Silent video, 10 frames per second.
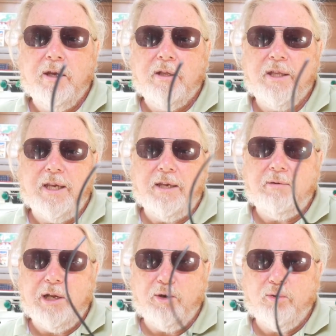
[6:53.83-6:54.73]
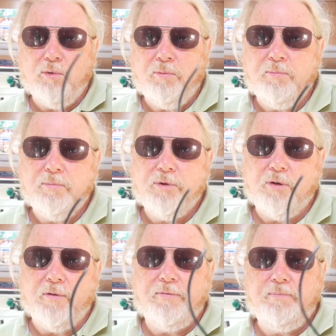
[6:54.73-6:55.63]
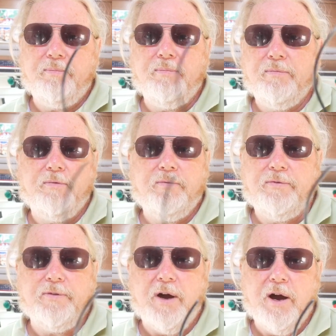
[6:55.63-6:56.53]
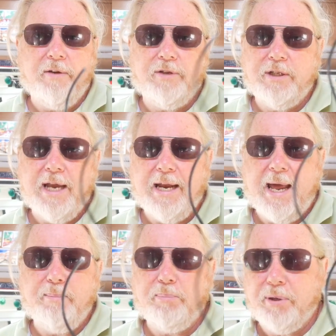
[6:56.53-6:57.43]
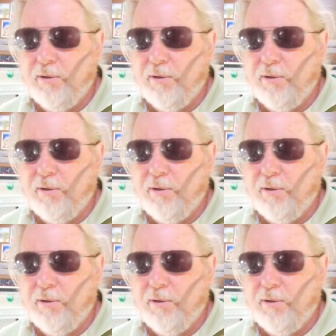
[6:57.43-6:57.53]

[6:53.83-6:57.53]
the little sort of 5 to 10 amp